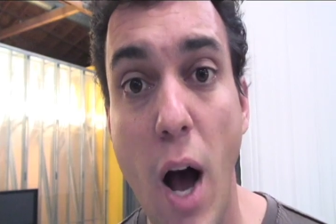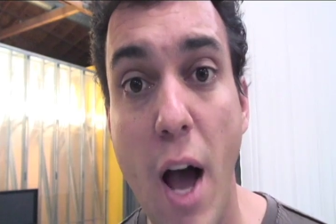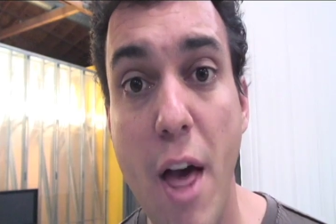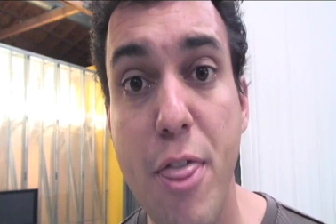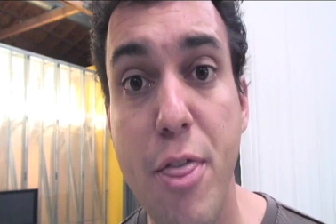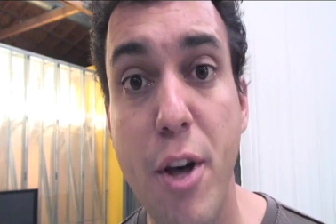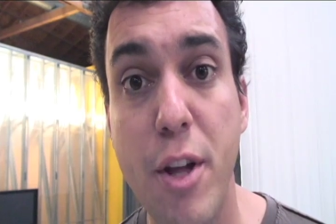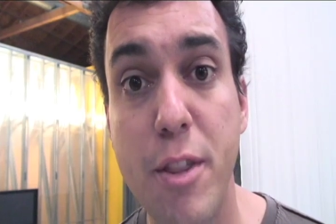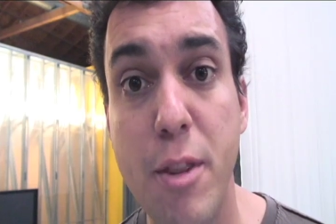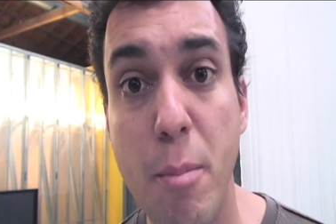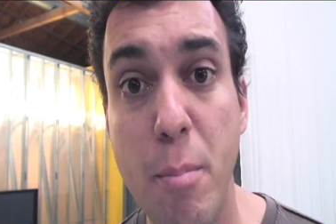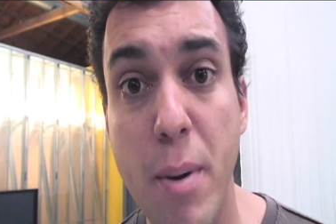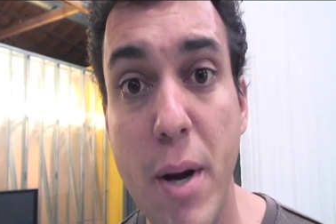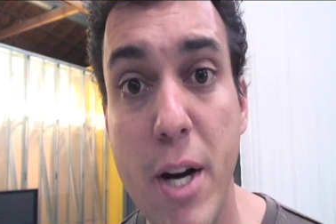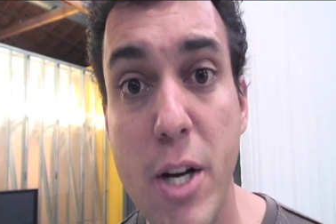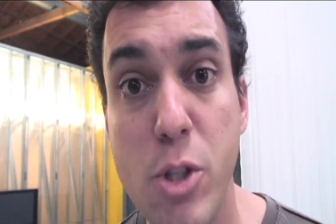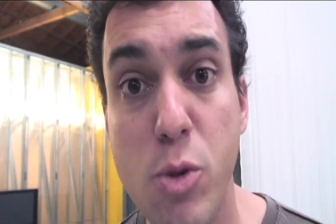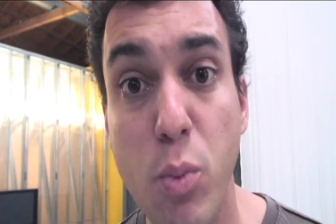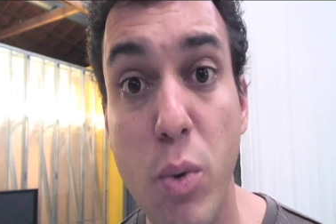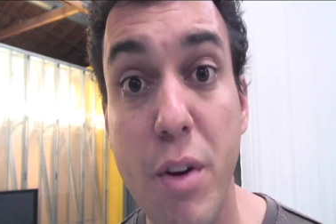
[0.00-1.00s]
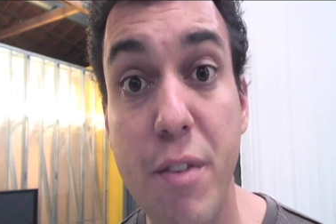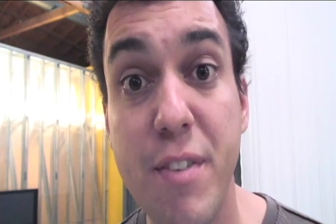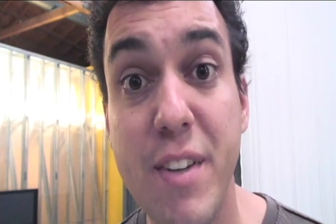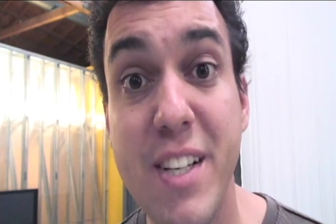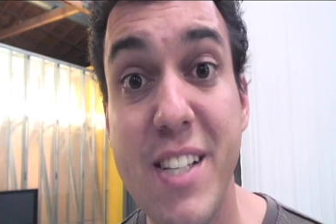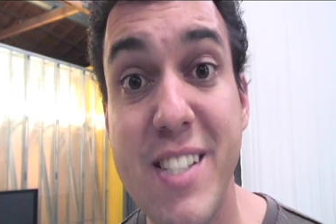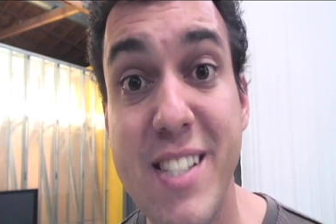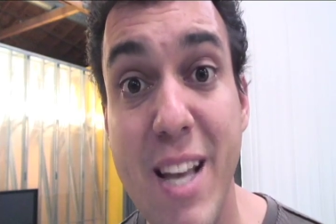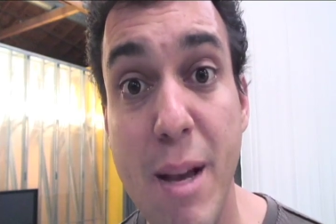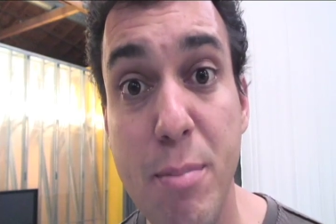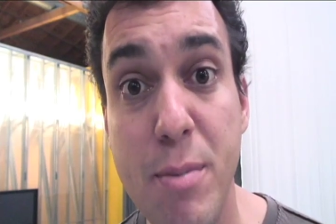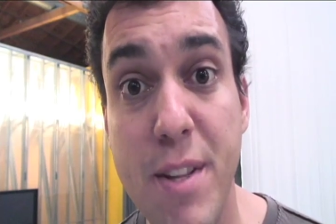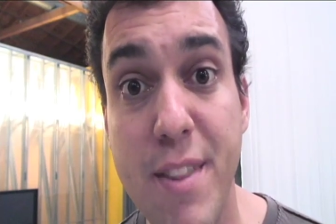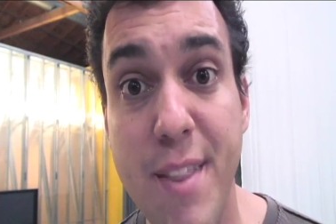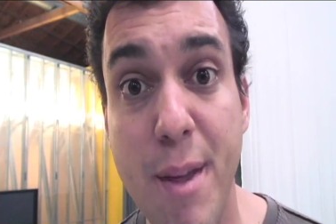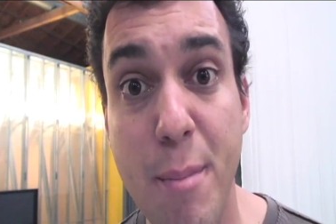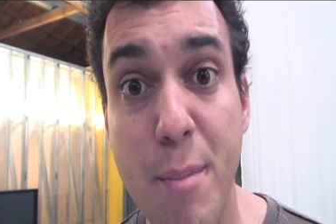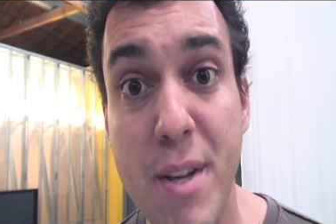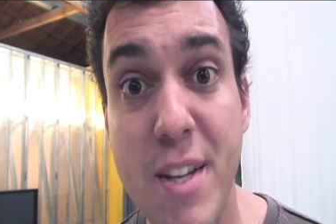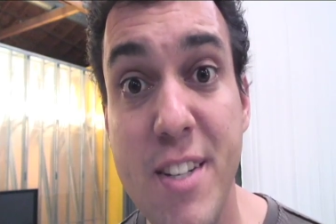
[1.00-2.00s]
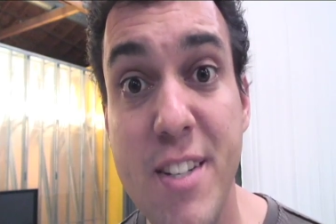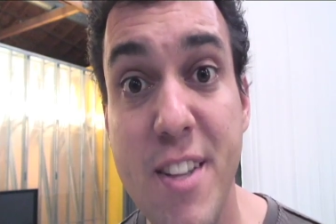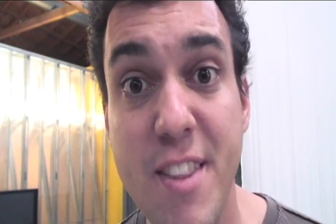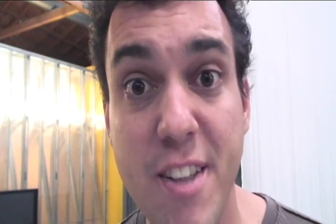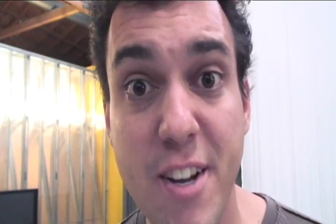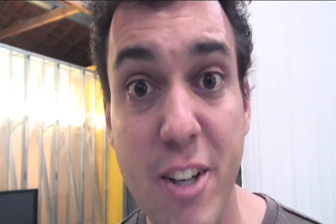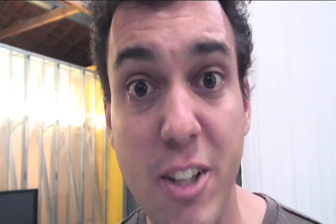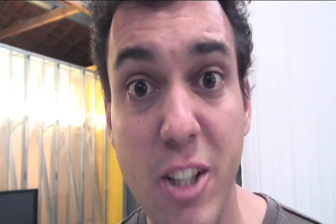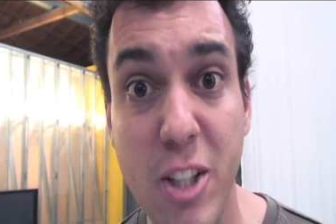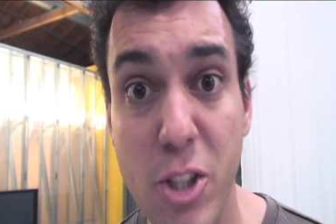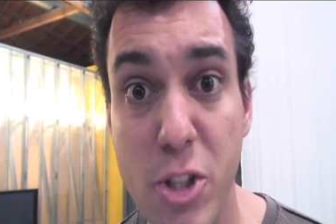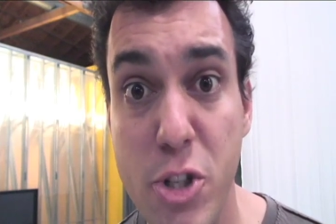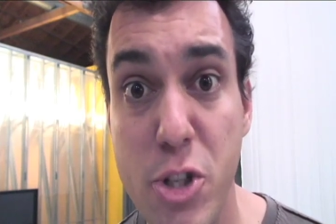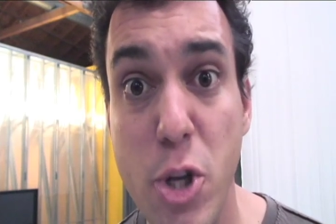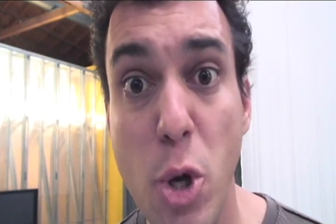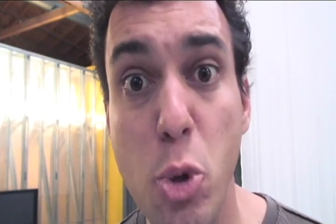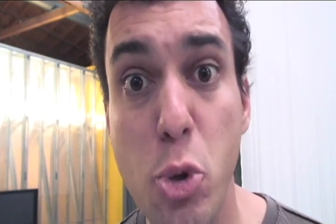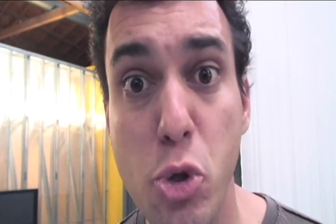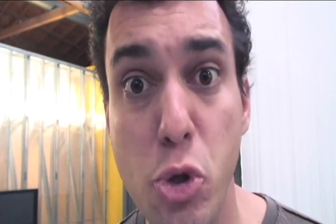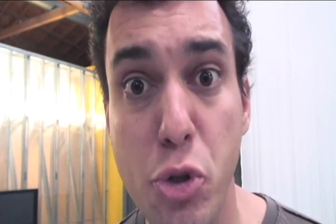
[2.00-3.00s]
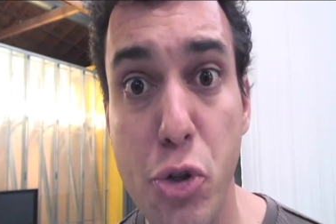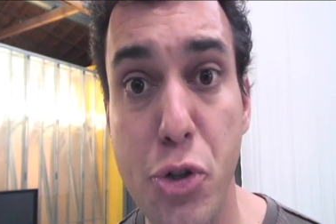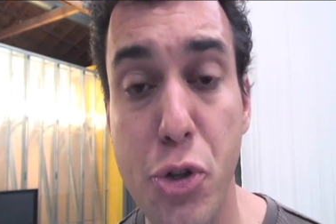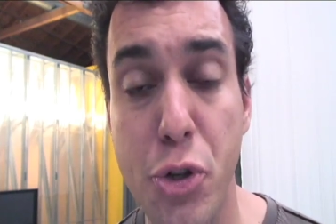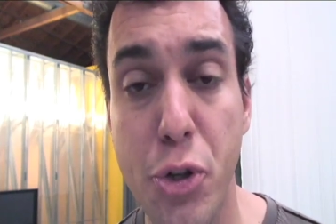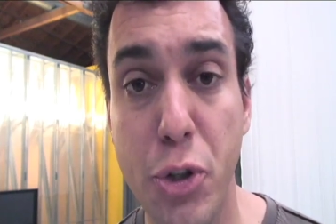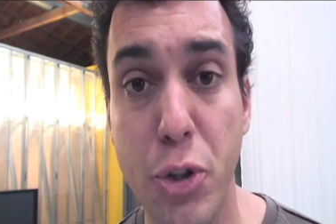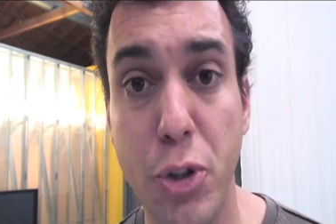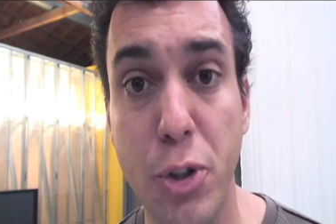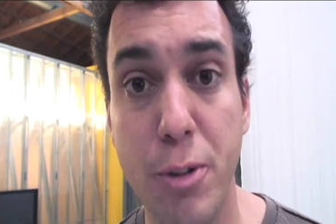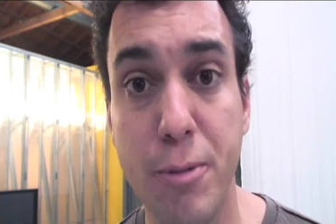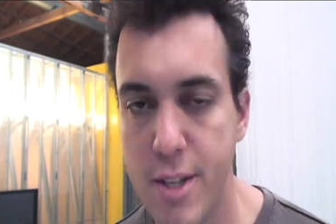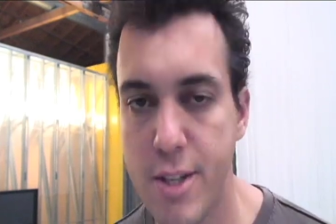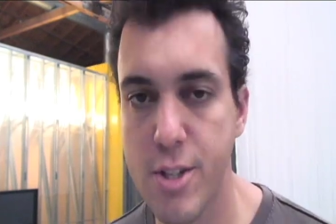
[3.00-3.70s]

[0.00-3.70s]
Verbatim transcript: I thought the bears would have accepted them into their little social circle.